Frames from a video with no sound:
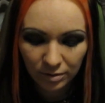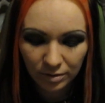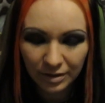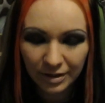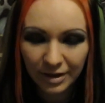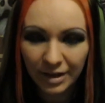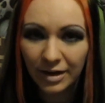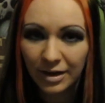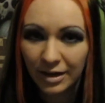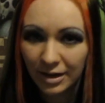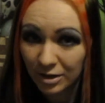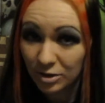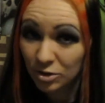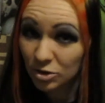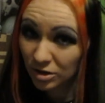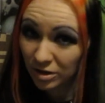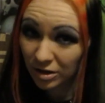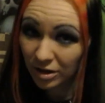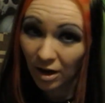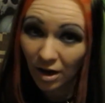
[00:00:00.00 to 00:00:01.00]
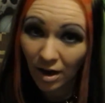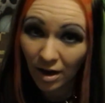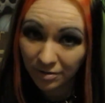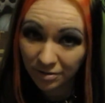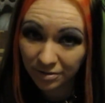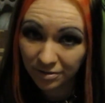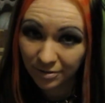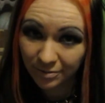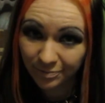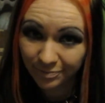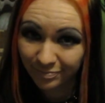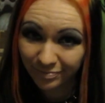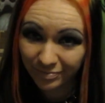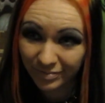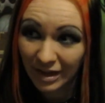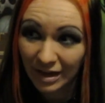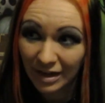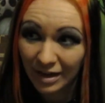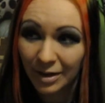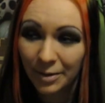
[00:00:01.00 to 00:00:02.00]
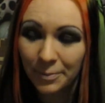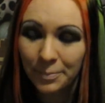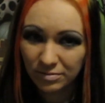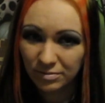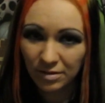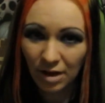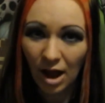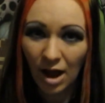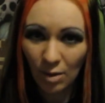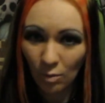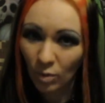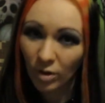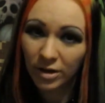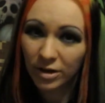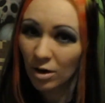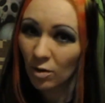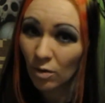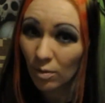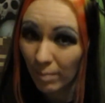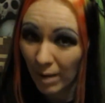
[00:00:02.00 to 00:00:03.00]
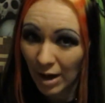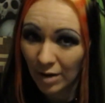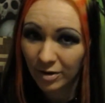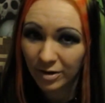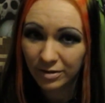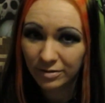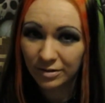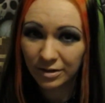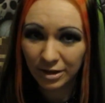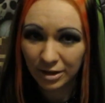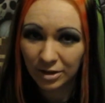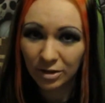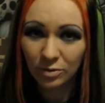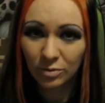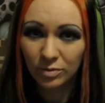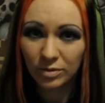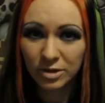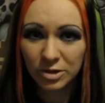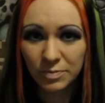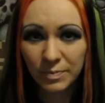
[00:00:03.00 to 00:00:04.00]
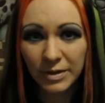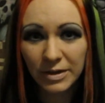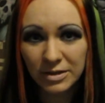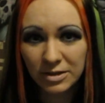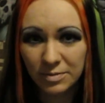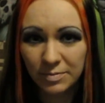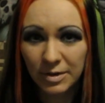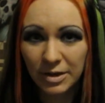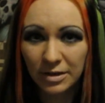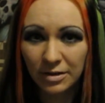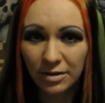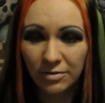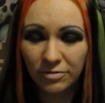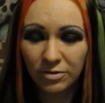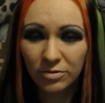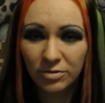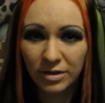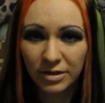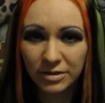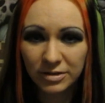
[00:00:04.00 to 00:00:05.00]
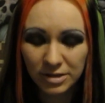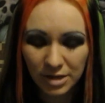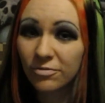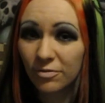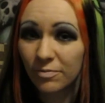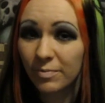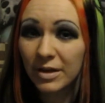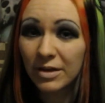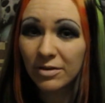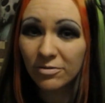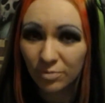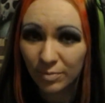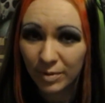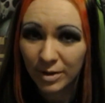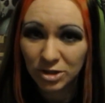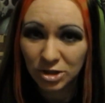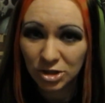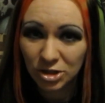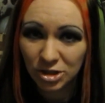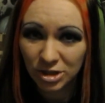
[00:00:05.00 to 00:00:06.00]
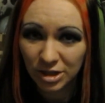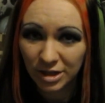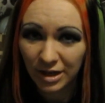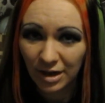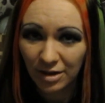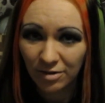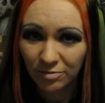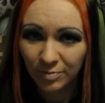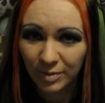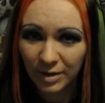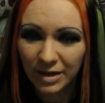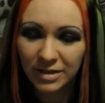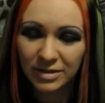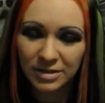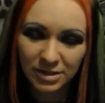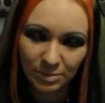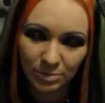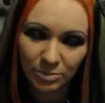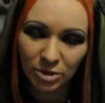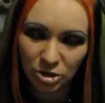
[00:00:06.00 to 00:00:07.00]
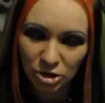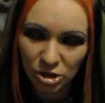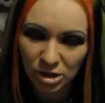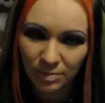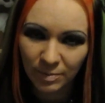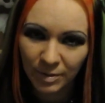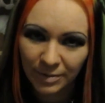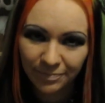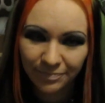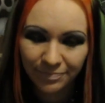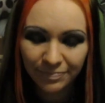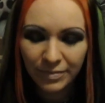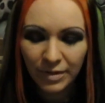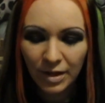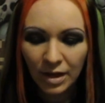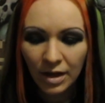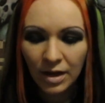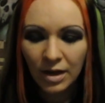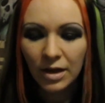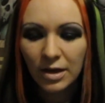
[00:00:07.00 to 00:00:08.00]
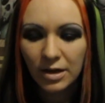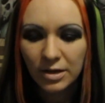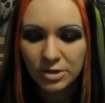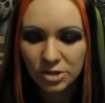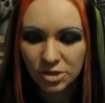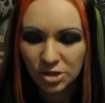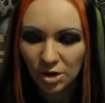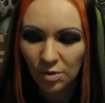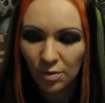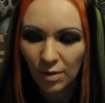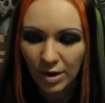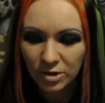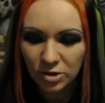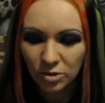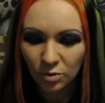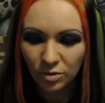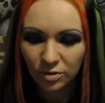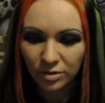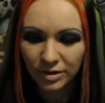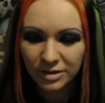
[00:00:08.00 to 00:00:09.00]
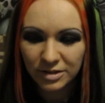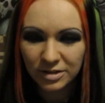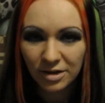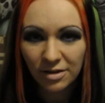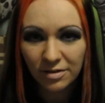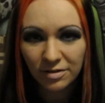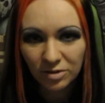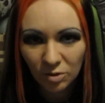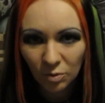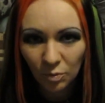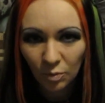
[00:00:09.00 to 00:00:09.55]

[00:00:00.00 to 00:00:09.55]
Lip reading: getting into the goth thing. "I want to know about it. And can you explain to me a few things?" From the information she gave me, it seemed legitimate. So I told her it's nothing to